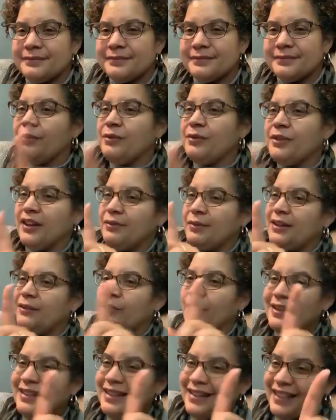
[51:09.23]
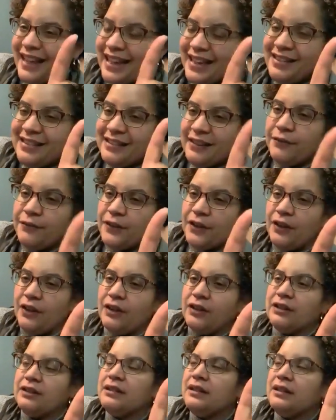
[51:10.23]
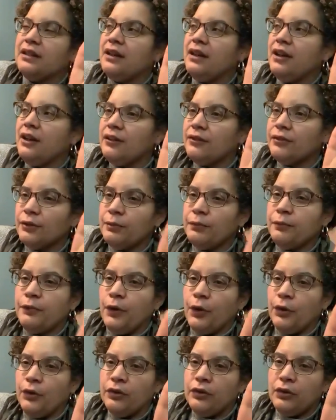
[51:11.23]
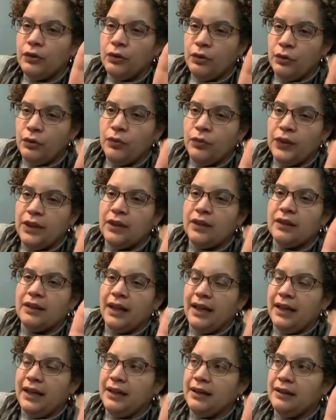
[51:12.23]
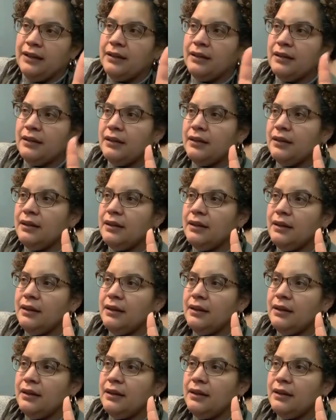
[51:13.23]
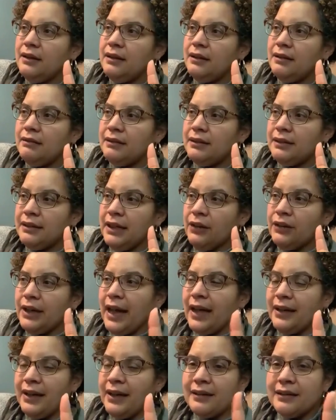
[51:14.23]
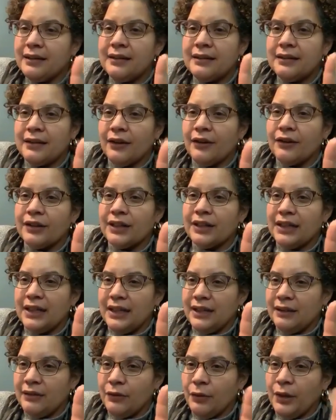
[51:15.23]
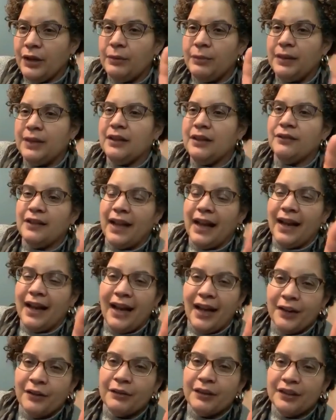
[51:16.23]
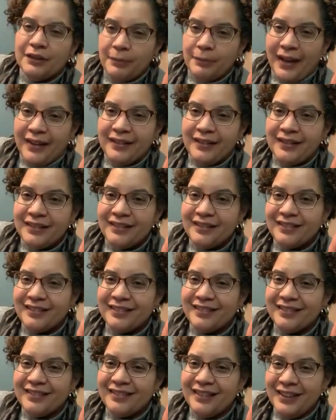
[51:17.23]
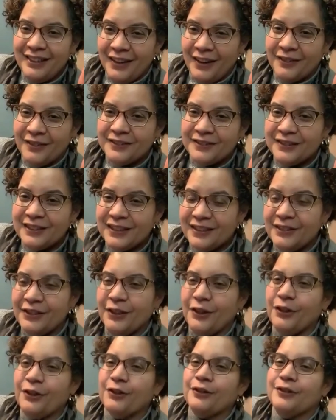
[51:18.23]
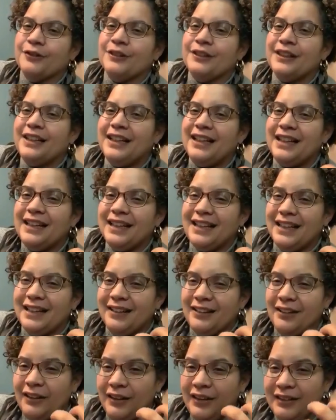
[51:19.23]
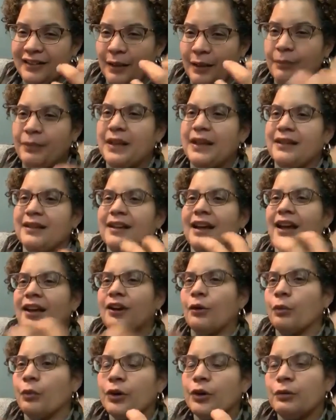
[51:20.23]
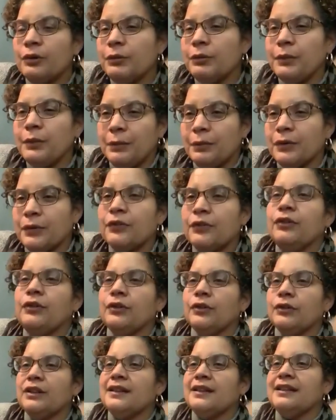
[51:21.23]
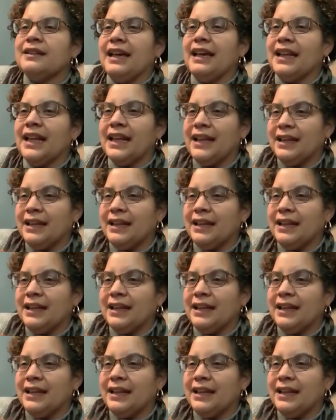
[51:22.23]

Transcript: That's one thing that is difficult for folks who feel like they're not necessarily going to be given that kind of respect, you know? So it's something to kind of work with people too, to say like,